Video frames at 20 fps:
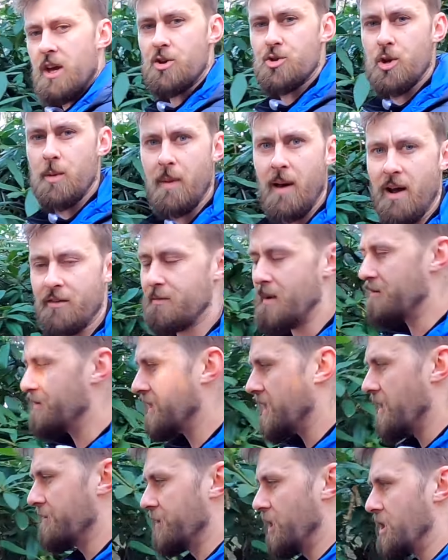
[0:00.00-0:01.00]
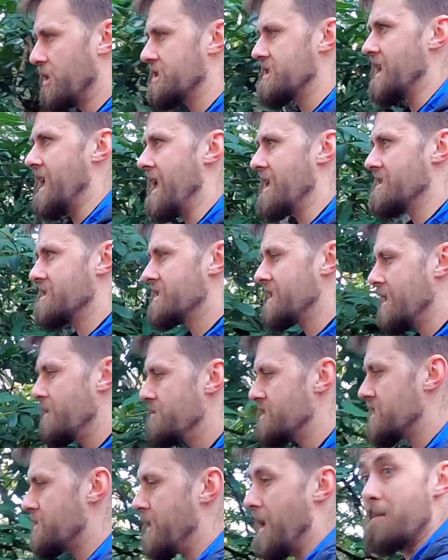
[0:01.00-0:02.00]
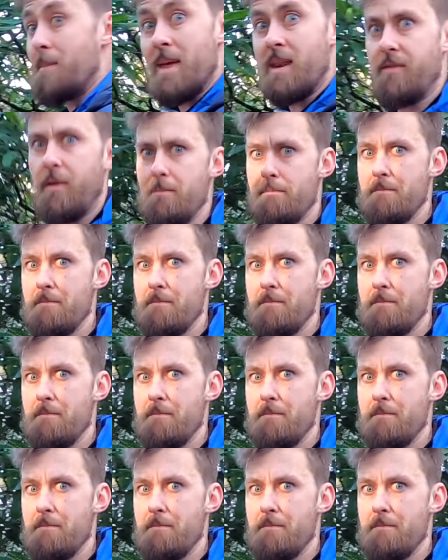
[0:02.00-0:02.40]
Country Park, from everything I've looked at, seems to be a bit of a